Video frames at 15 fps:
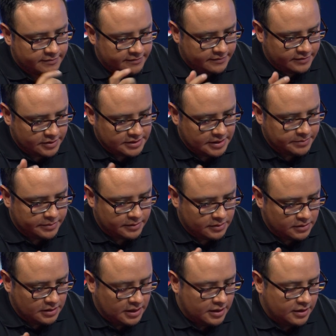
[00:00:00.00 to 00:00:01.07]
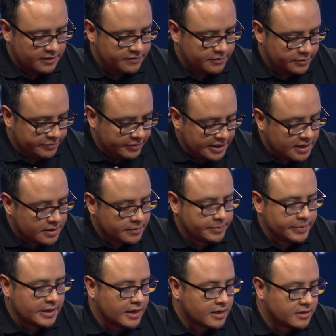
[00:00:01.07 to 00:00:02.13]
For example, for
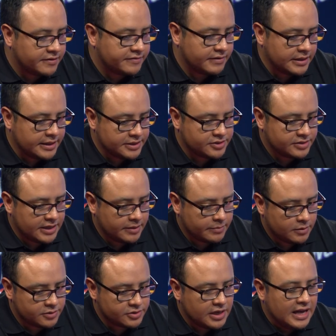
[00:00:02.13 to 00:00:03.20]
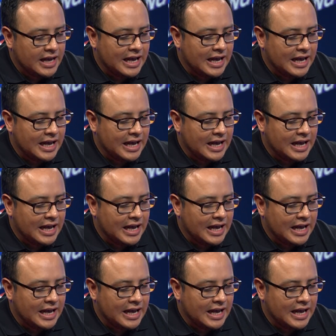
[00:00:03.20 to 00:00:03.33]
paragraph, list, tables,